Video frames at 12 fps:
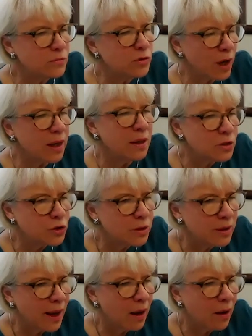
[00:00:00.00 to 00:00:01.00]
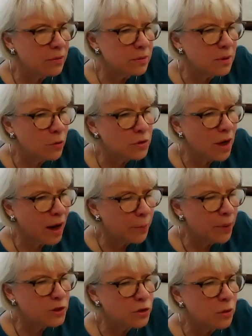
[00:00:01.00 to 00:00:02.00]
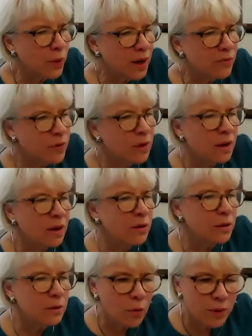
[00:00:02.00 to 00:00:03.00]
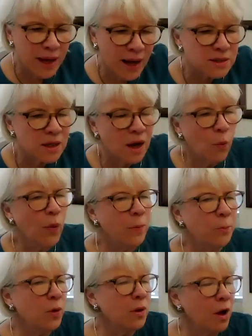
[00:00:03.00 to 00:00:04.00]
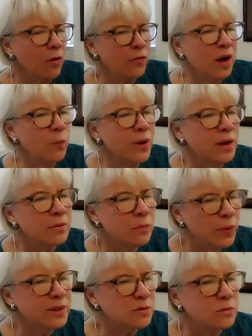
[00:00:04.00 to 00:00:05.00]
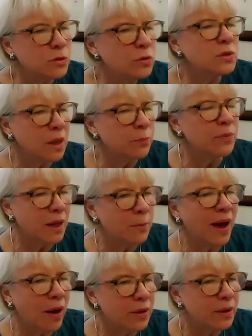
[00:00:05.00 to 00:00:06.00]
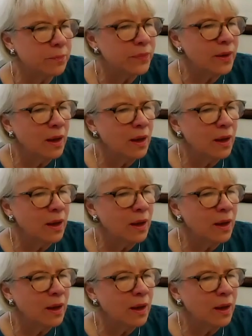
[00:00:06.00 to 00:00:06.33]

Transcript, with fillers: check engine now, low tire pressure, whatever, low gas, we pull over and we, we do something about it.